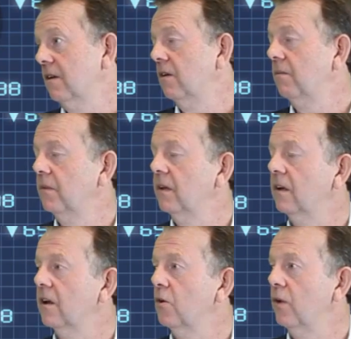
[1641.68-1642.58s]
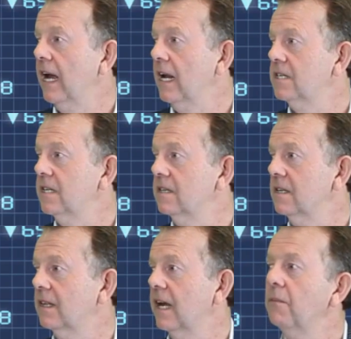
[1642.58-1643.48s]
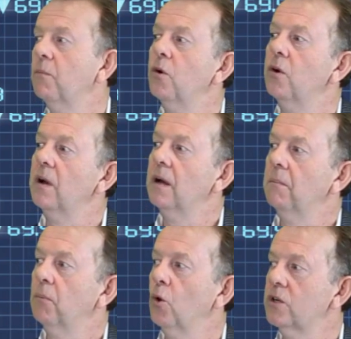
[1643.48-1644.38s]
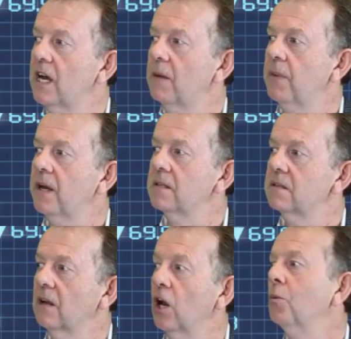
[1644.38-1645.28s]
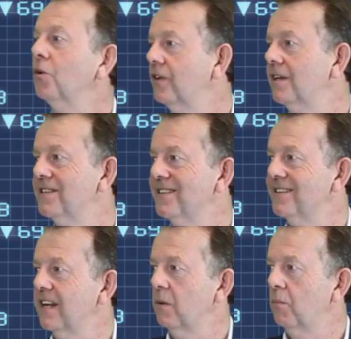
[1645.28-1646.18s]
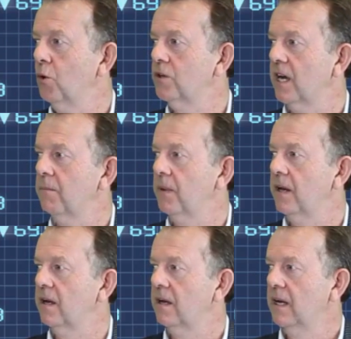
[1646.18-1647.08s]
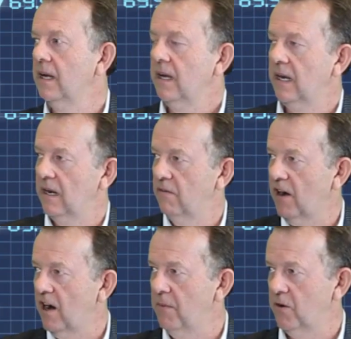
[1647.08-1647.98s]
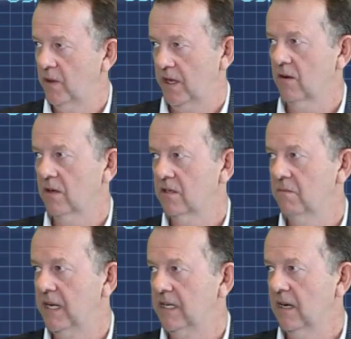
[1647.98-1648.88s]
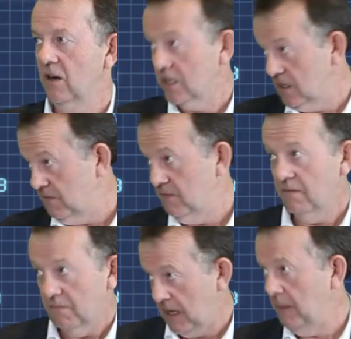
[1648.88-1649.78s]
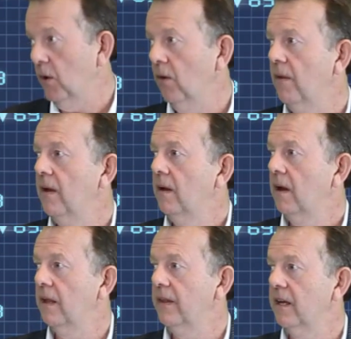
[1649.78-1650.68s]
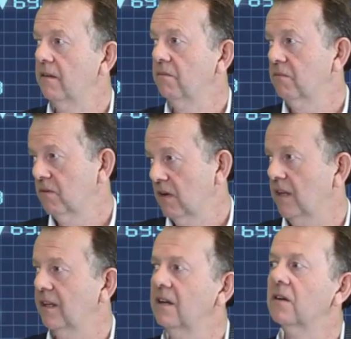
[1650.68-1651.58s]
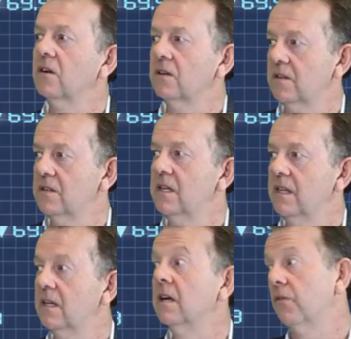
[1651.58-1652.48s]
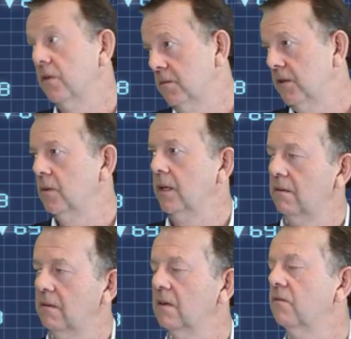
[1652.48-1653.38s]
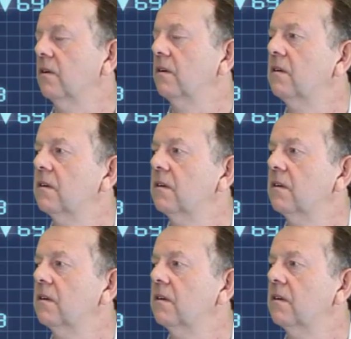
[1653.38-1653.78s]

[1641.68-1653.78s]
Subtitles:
the reality is that they were brought up as global citizens. They were brought up in an environment where they got to meet lots of people, and they, I think, got to see the difference between different